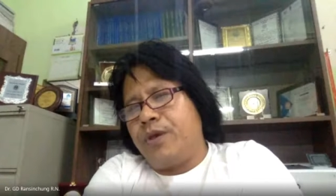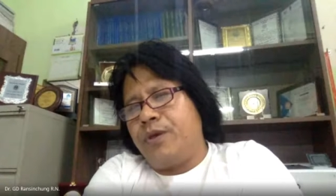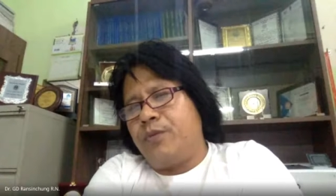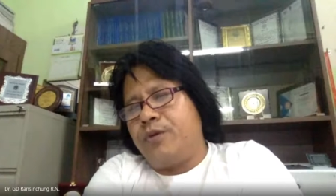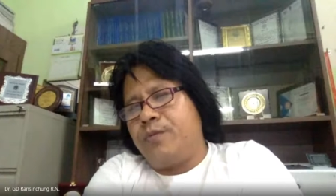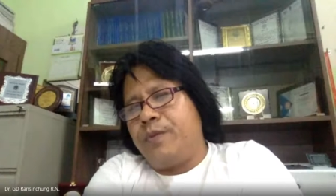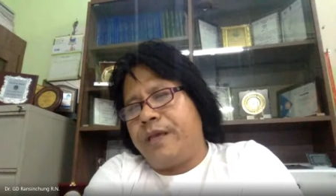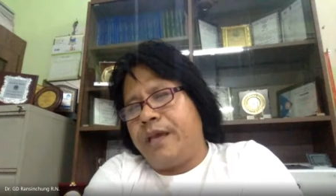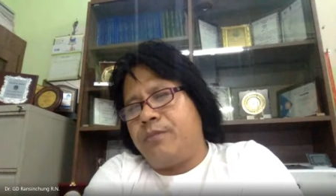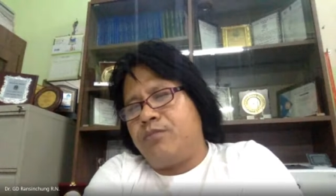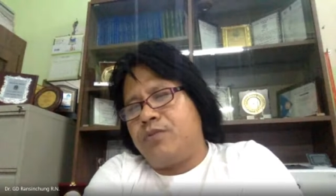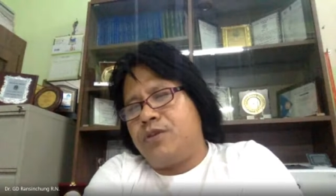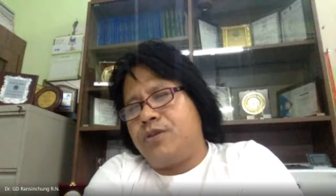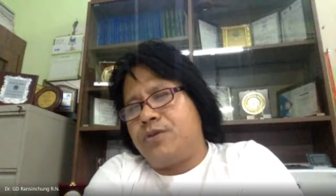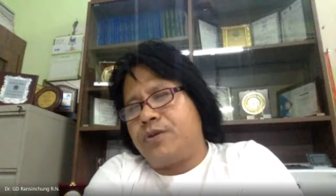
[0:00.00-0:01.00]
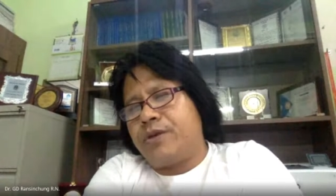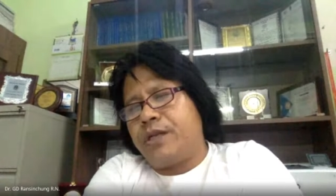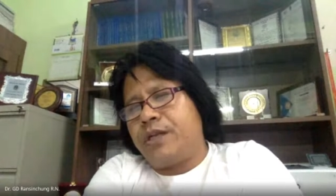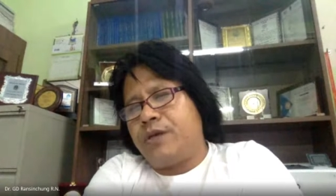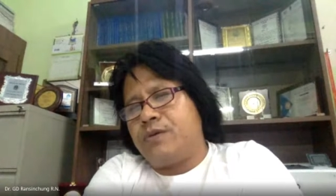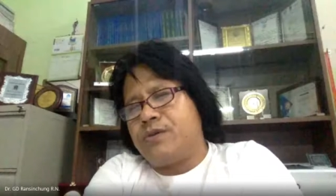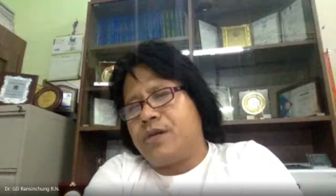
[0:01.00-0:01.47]
would be able to
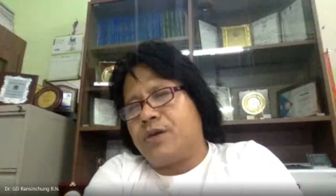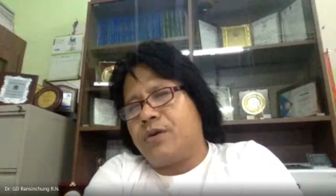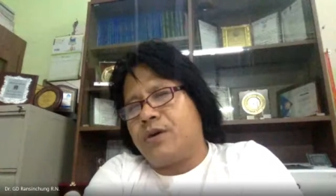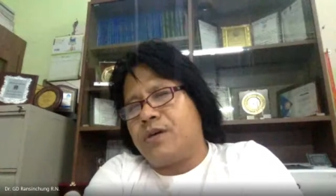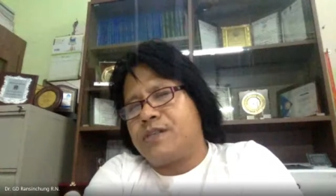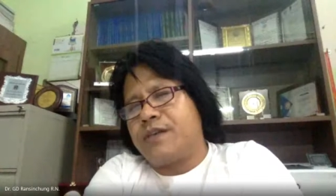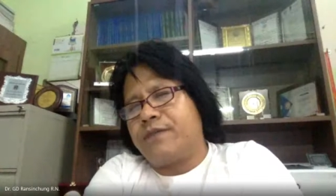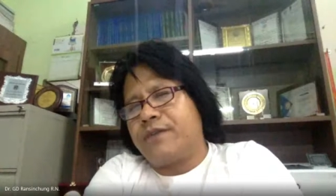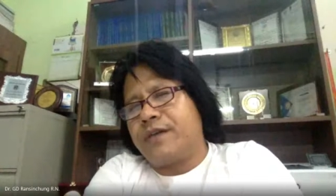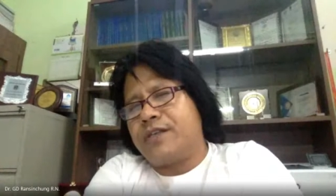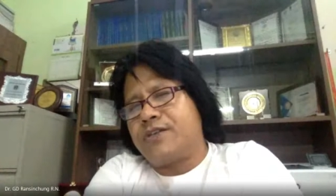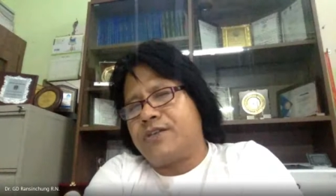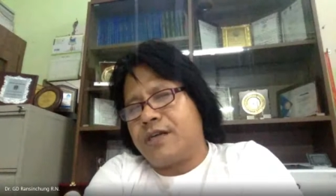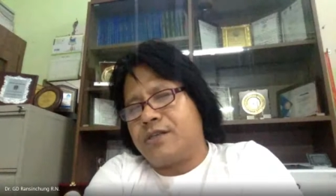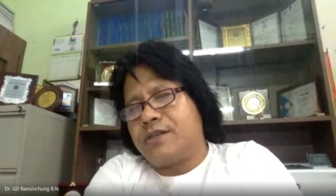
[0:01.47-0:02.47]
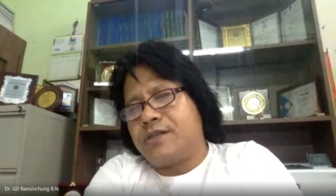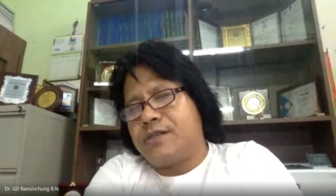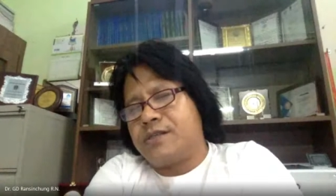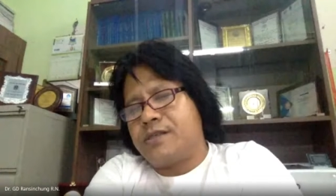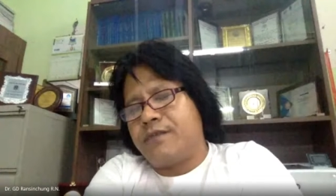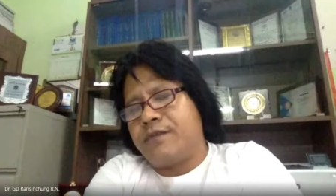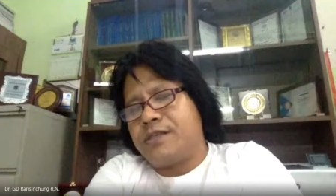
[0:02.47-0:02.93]
reduce the cost of
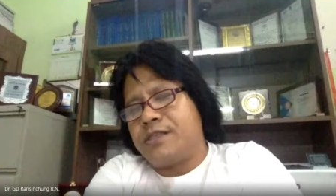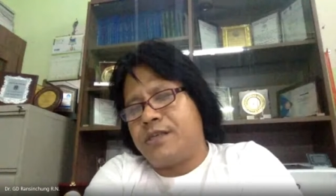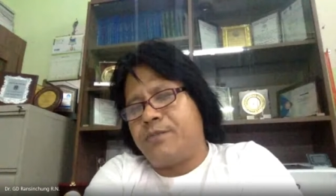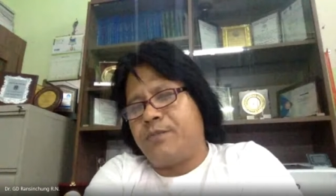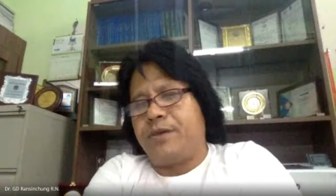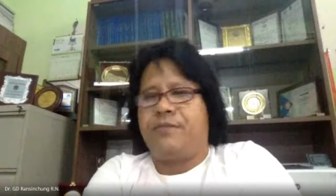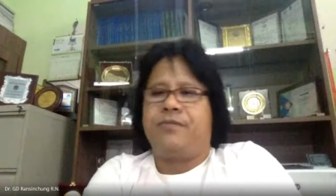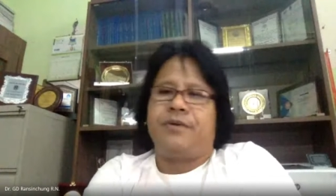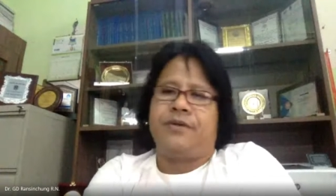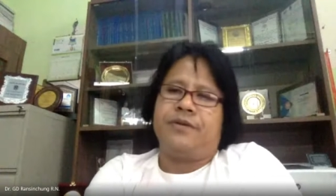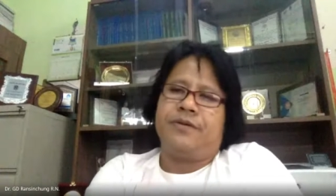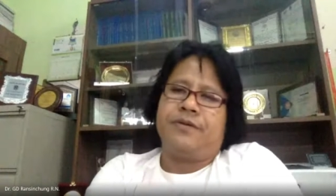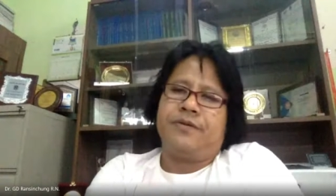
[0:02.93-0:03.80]
constructions of rigid pavement.